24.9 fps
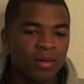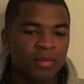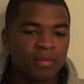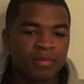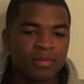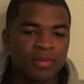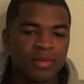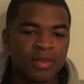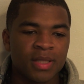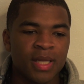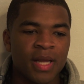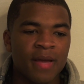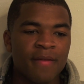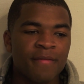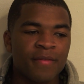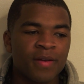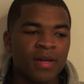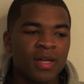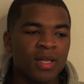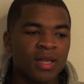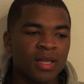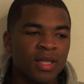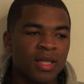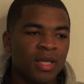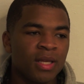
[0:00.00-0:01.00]
Um,
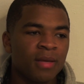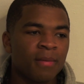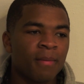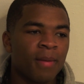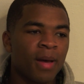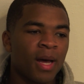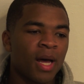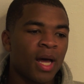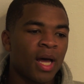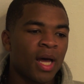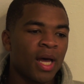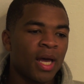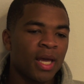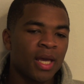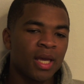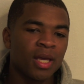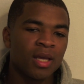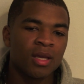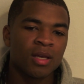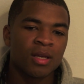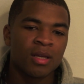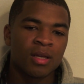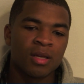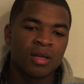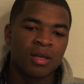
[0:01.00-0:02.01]
definitely my
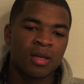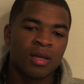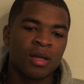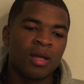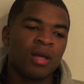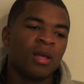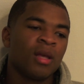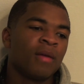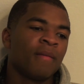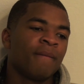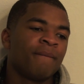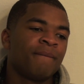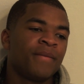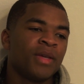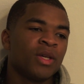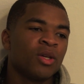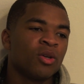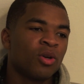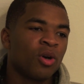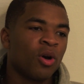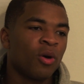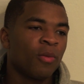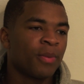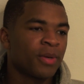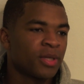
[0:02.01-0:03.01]

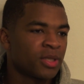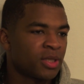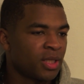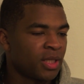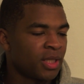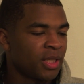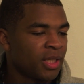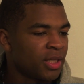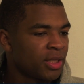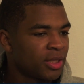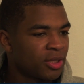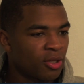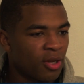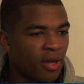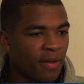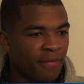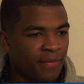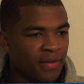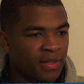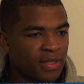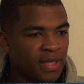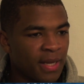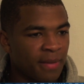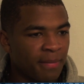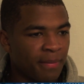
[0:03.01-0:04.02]
field goal percentage. So I have
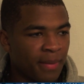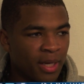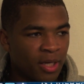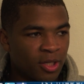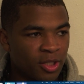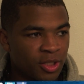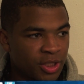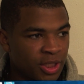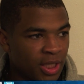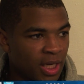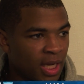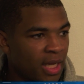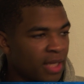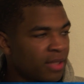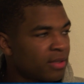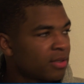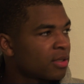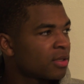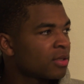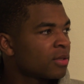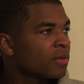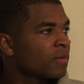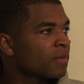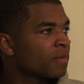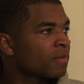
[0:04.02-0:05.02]
to take better
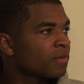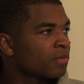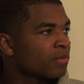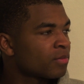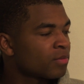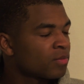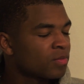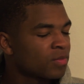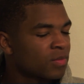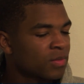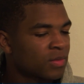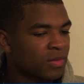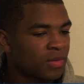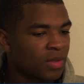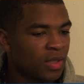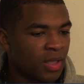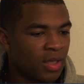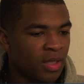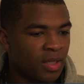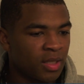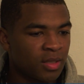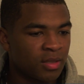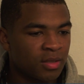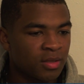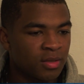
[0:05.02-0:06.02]
shots
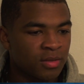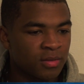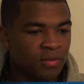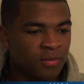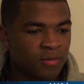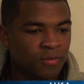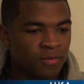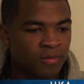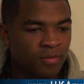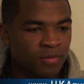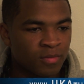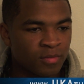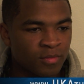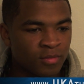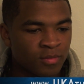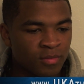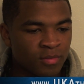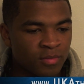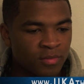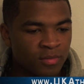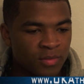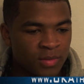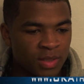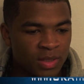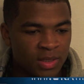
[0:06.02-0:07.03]
and
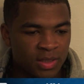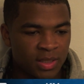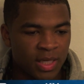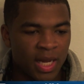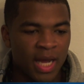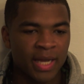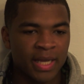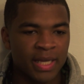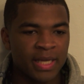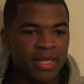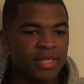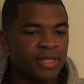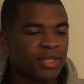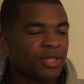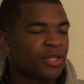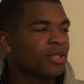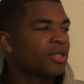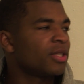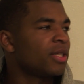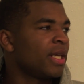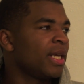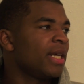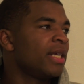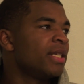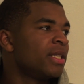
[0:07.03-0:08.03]
just knock easier
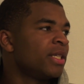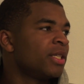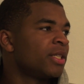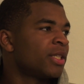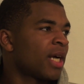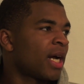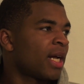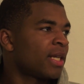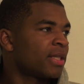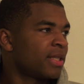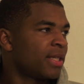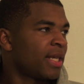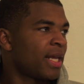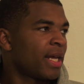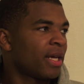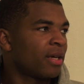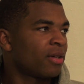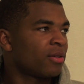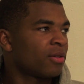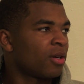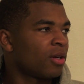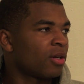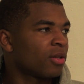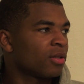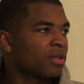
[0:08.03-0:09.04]
easy shots
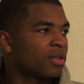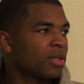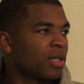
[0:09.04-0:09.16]
down all the